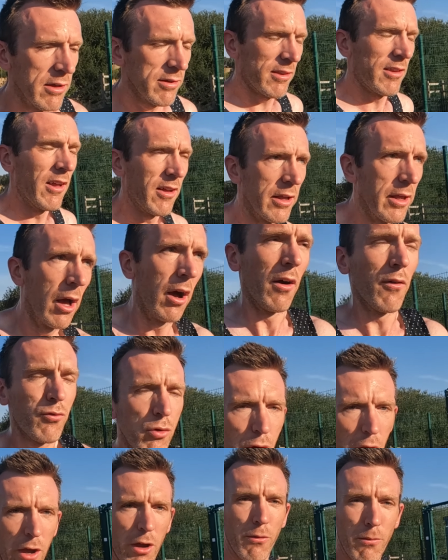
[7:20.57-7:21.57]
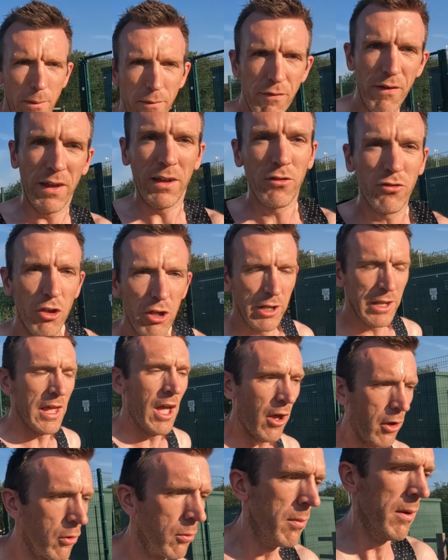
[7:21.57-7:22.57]
last night after a horrific
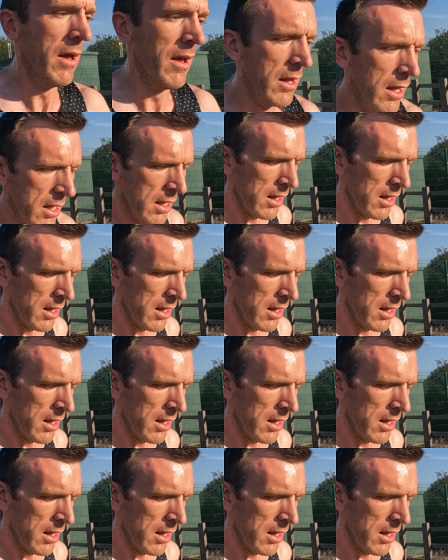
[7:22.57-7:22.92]
journey home